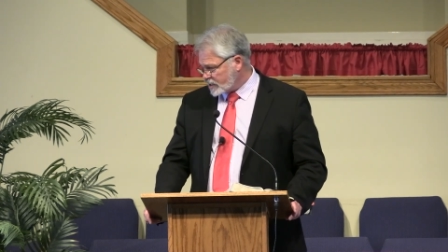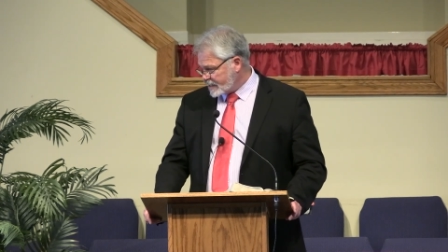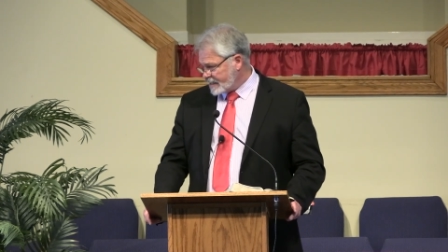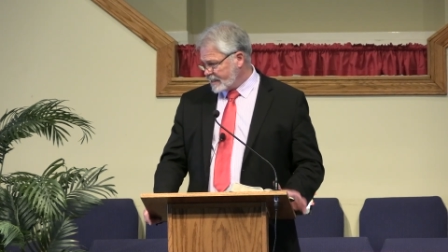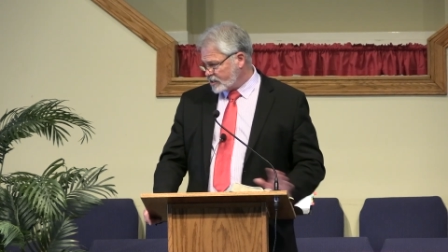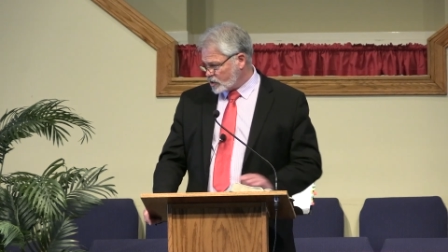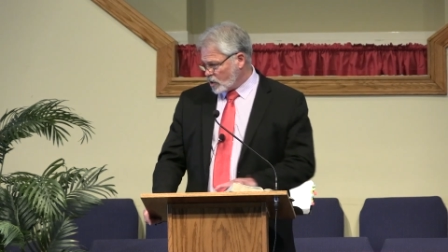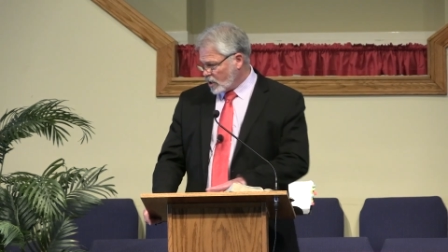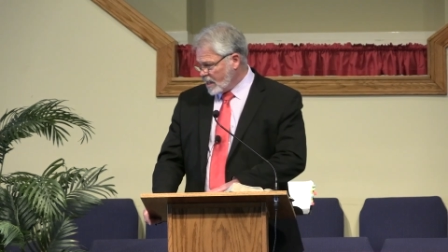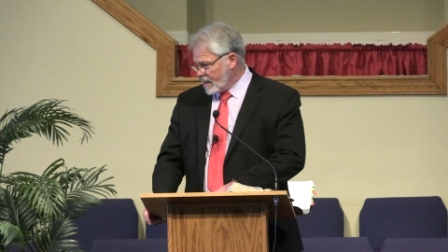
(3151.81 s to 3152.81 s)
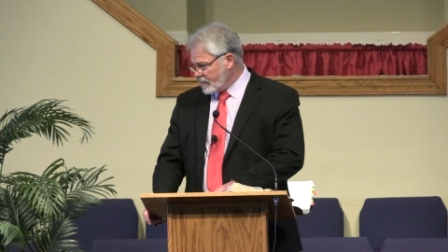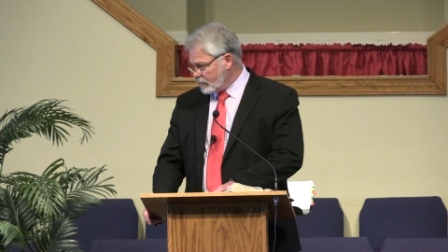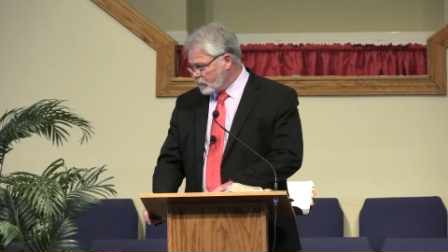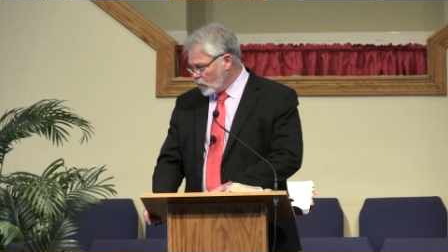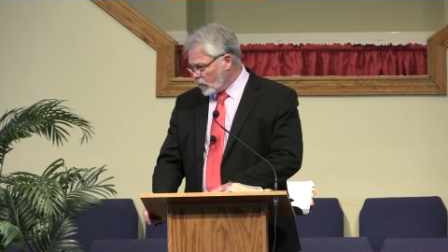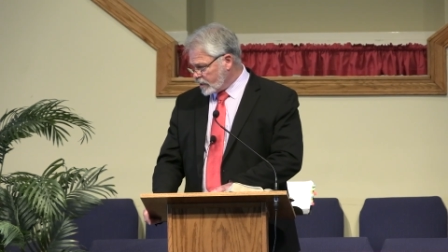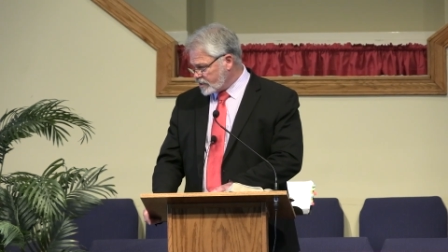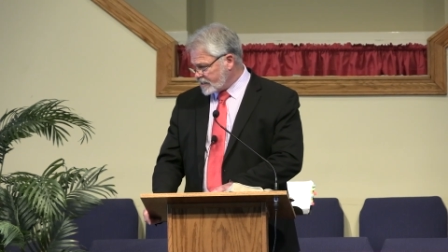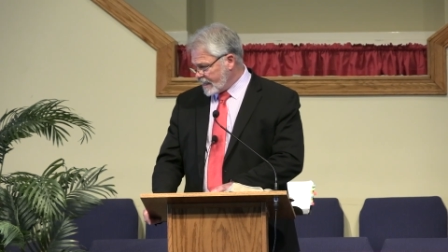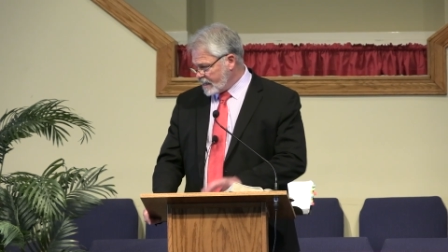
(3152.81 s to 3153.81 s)
And then he saw the boy
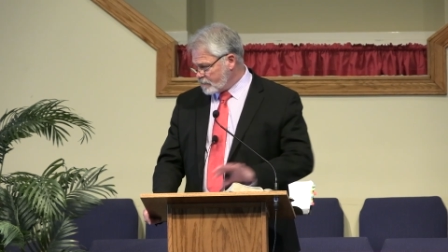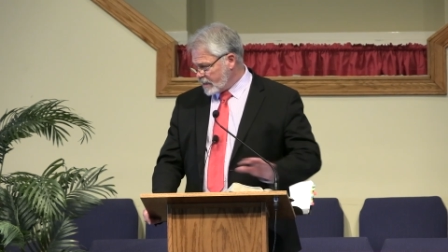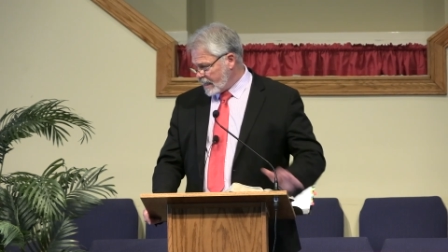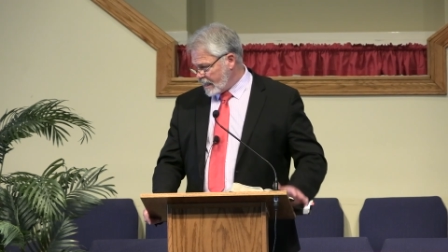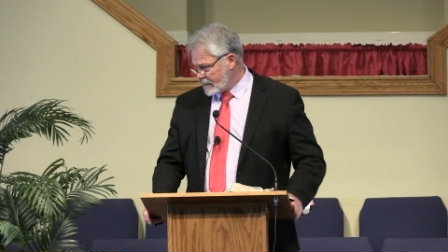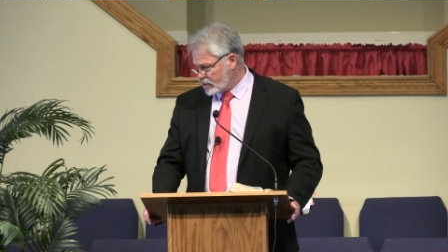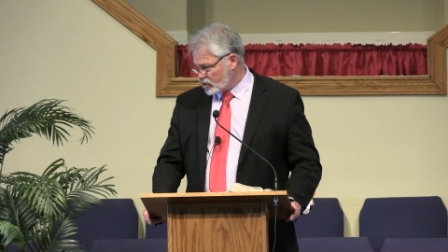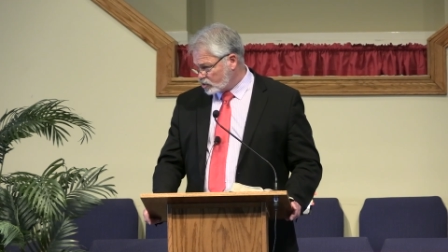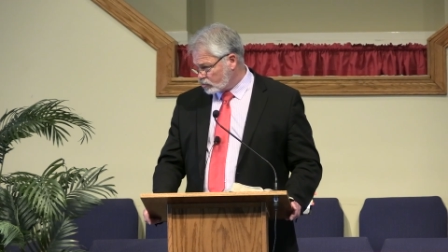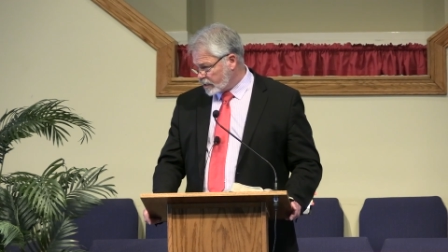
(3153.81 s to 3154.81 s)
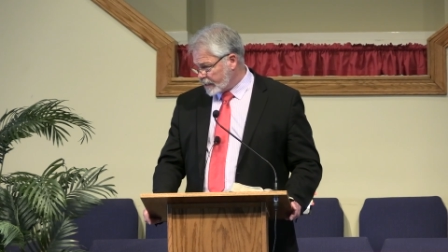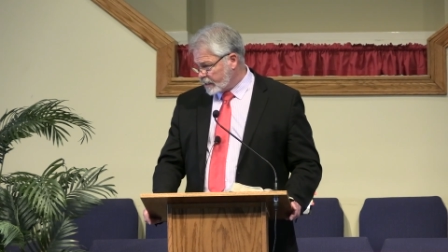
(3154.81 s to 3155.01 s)
standing behind a tree.